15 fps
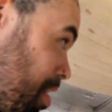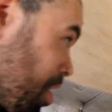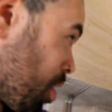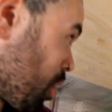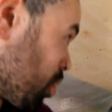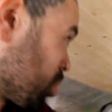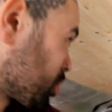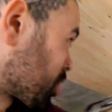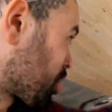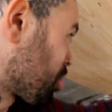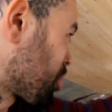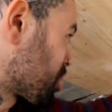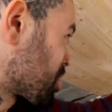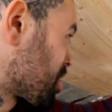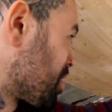Hole
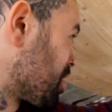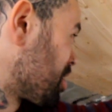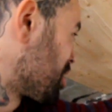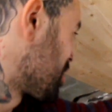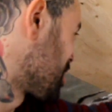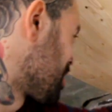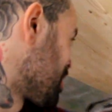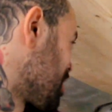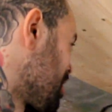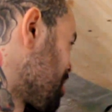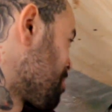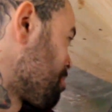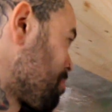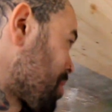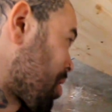cut.
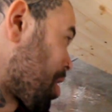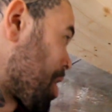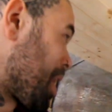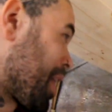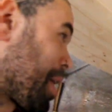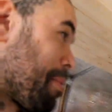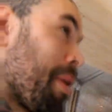We've gone a little